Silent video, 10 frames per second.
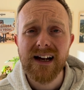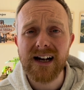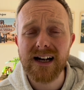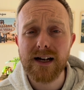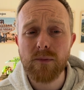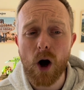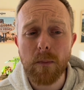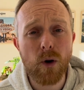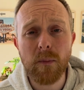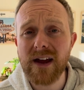Um, I
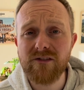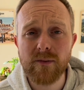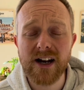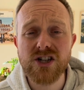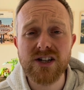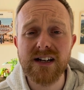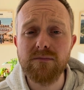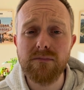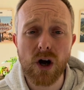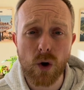put my information
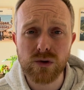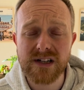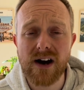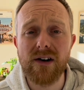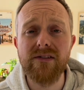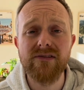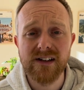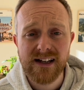in, my old tariff,